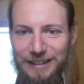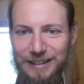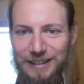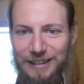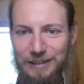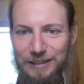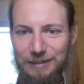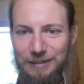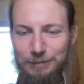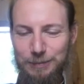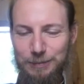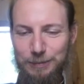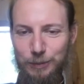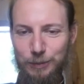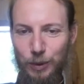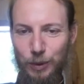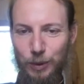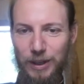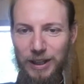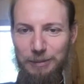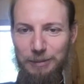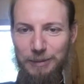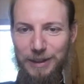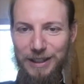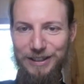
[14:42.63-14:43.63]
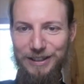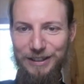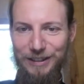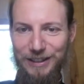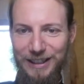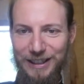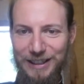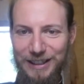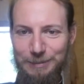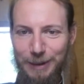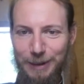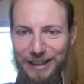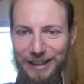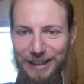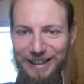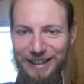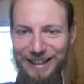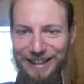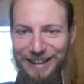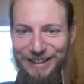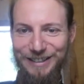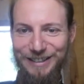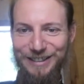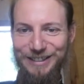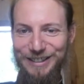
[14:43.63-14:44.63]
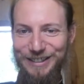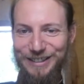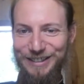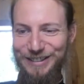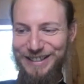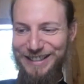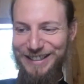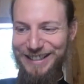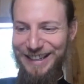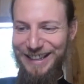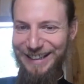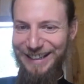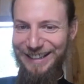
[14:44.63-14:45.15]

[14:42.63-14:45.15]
it won't hit me till next Monday or Tuesday.